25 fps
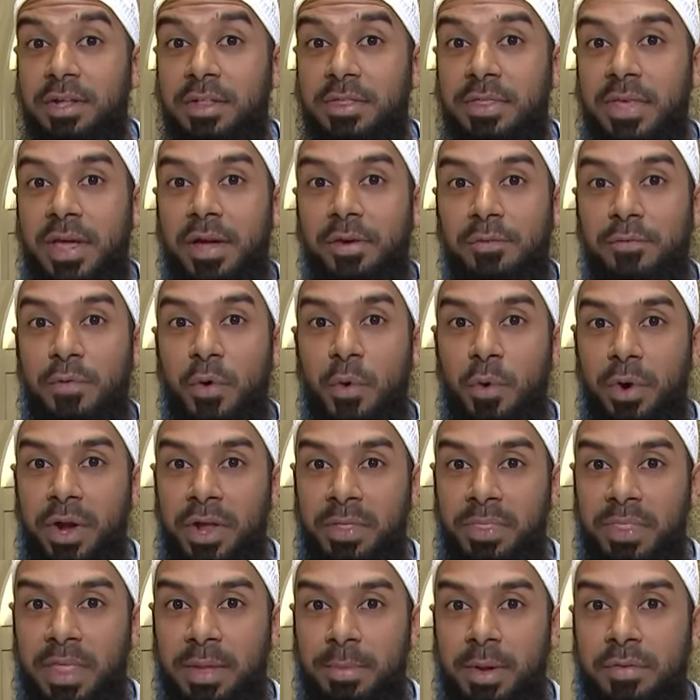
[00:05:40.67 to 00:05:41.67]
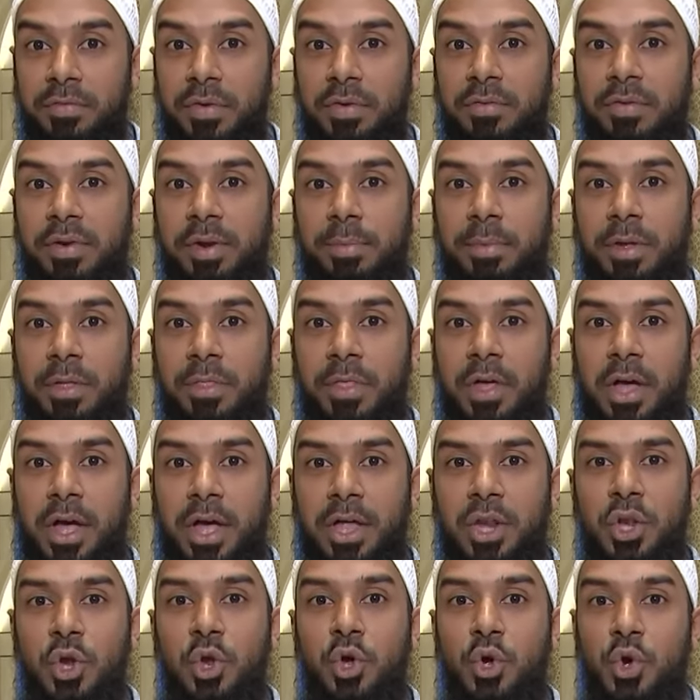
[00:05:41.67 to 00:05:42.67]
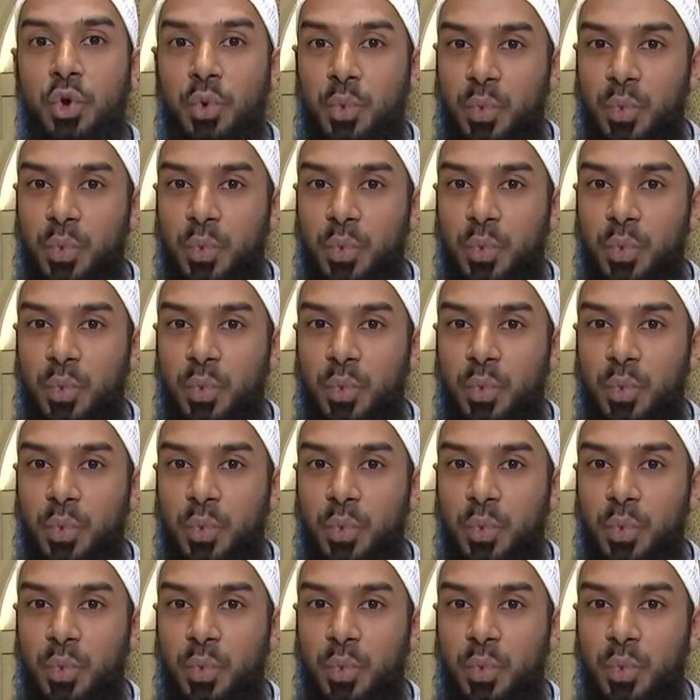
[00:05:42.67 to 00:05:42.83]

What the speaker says: Therefore, in the month of Ramadan,